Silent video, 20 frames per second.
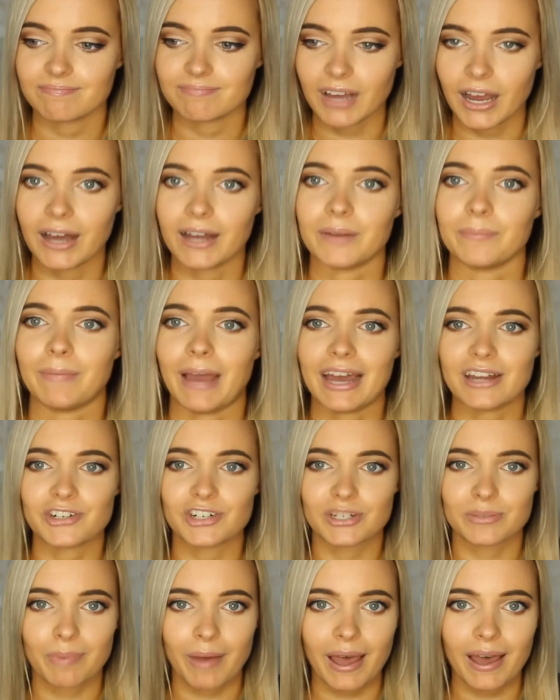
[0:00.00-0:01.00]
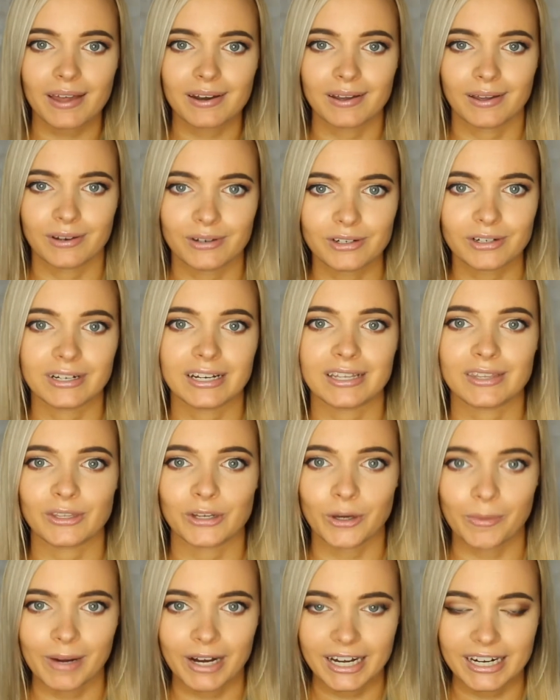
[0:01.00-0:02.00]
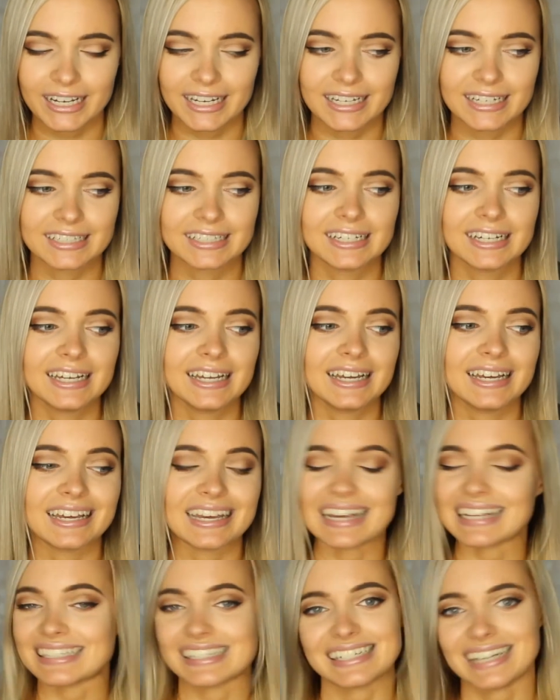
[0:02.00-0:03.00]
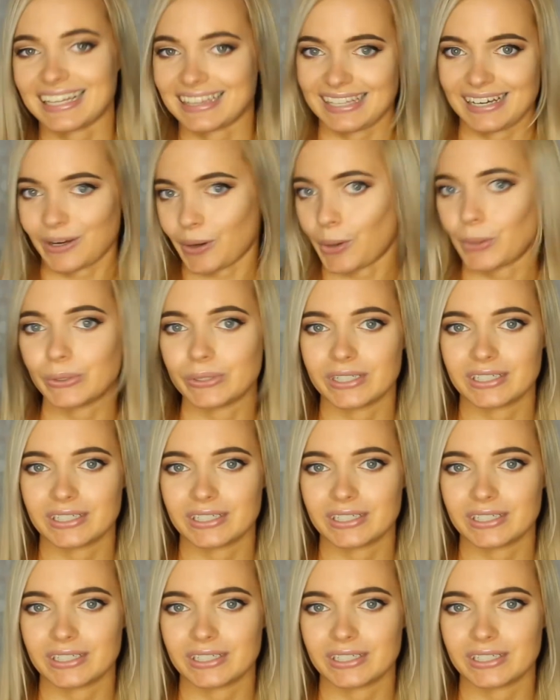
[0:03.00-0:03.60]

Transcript: on a mattress pad underneath your body, it's not that cold.